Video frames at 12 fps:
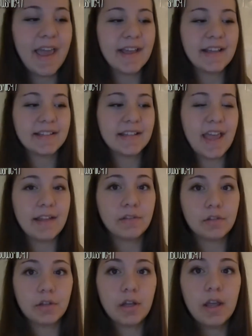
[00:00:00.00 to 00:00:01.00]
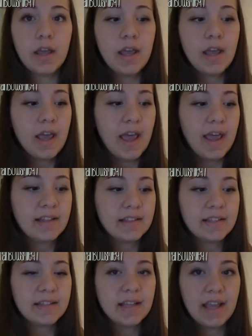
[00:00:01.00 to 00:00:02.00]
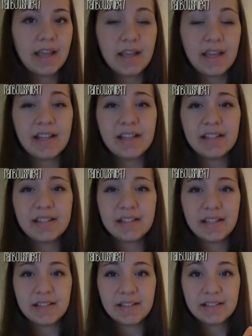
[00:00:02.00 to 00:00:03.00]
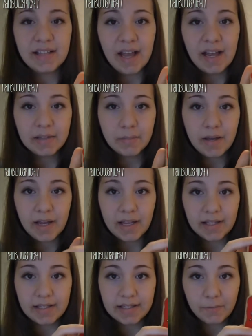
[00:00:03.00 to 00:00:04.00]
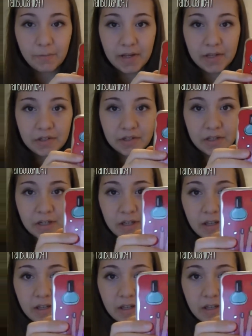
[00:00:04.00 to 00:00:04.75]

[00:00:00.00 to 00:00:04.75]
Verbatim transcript: and and and, uh, and it's uh, designed by this French